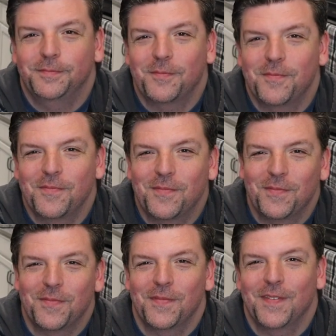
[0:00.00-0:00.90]

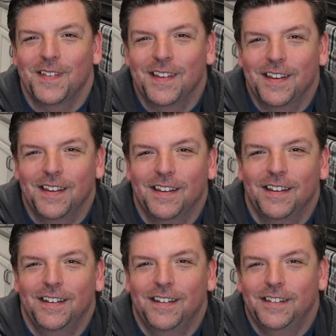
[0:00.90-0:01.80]

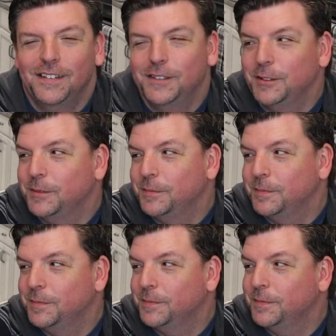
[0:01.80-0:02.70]

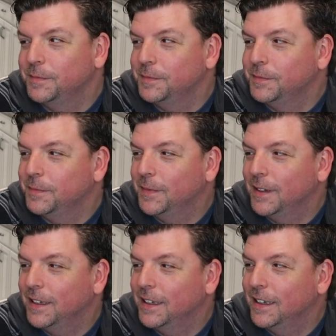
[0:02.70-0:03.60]

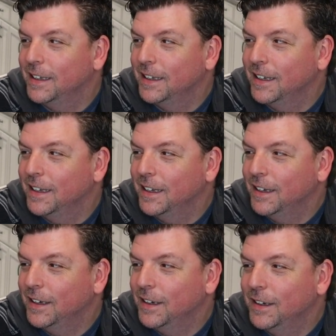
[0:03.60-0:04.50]

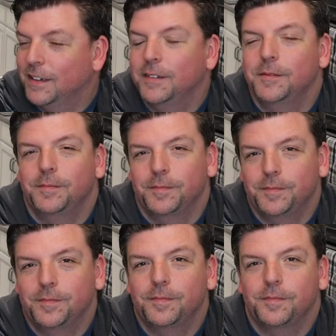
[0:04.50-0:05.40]

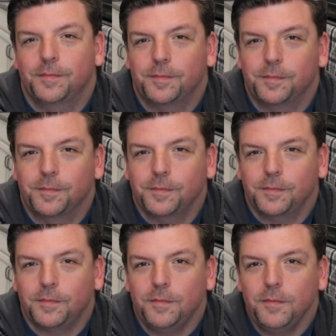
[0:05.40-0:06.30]

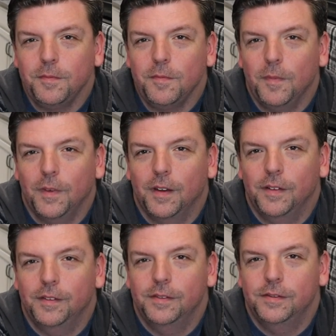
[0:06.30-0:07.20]

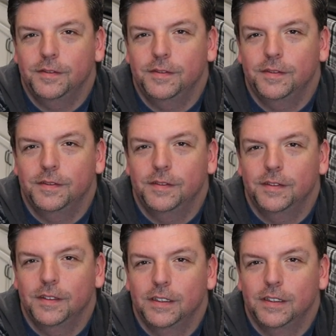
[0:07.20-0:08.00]
This person isn't speaking.